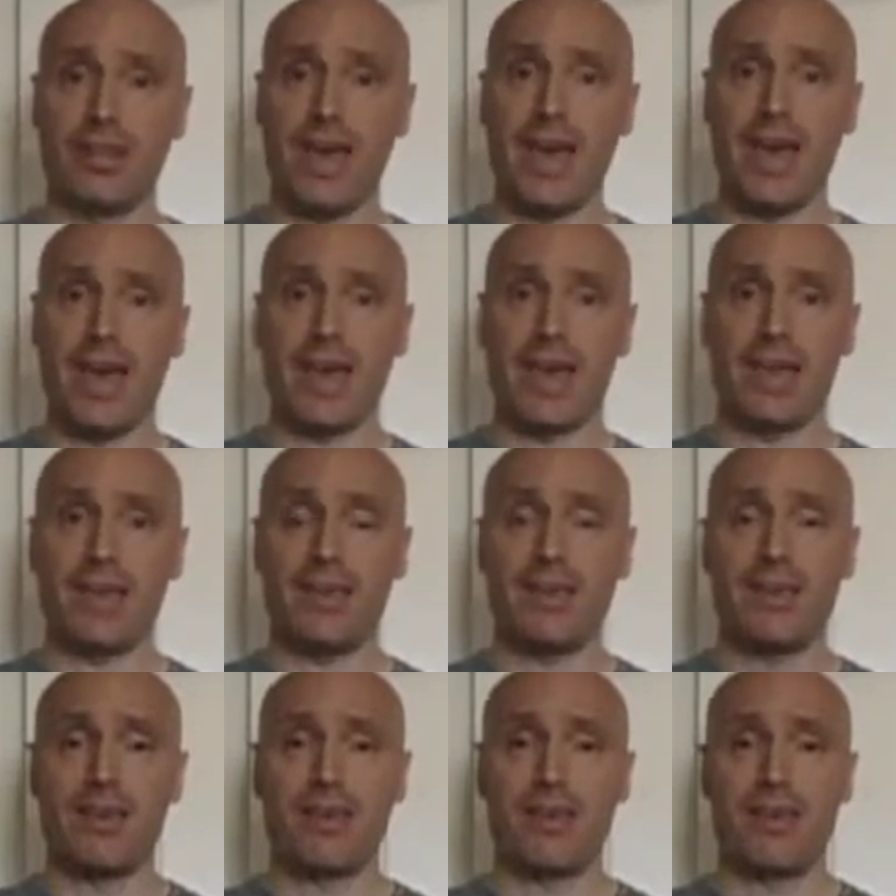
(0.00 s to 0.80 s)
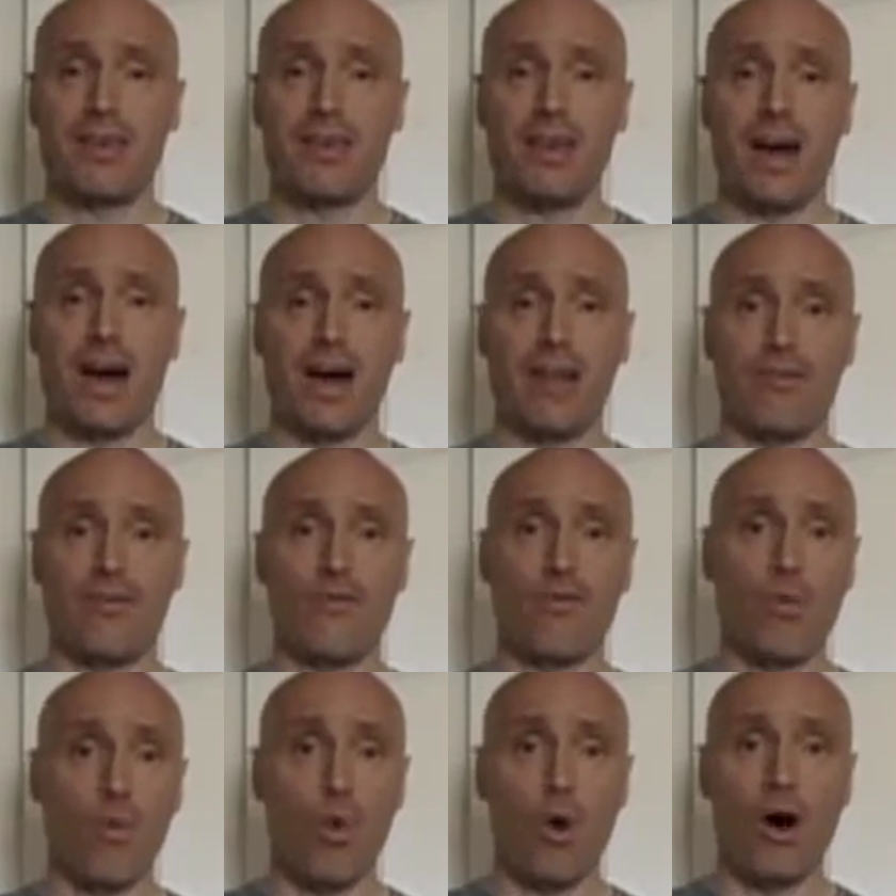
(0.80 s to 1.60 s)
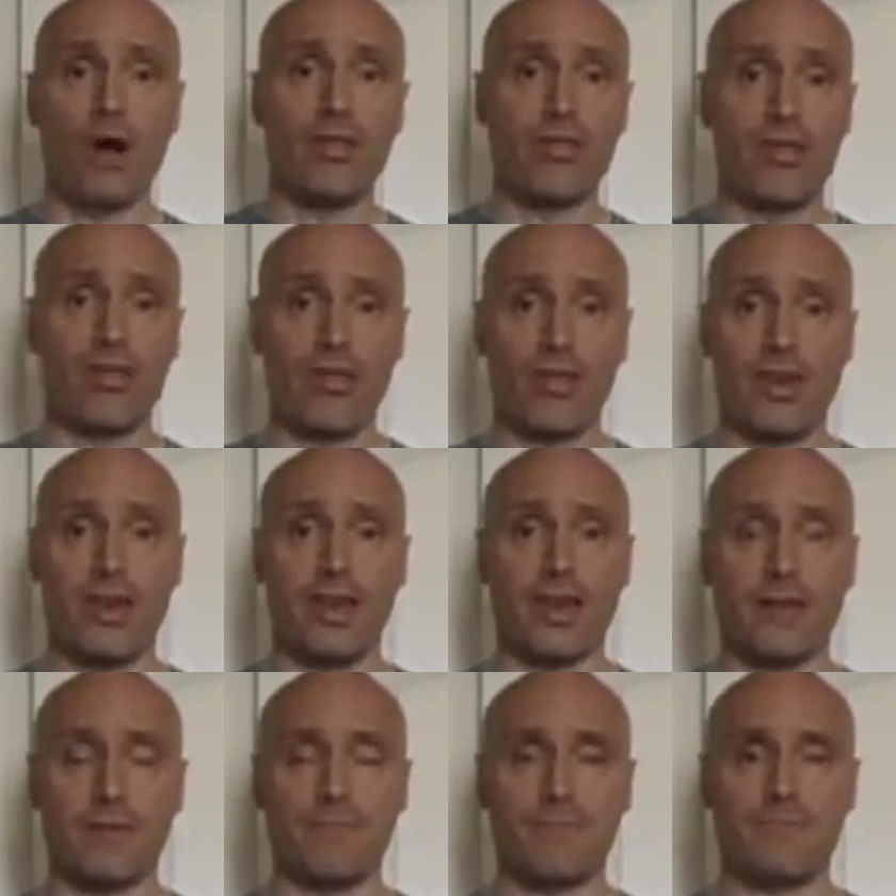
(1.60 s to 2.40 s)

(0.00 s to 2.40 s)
day out of one thing.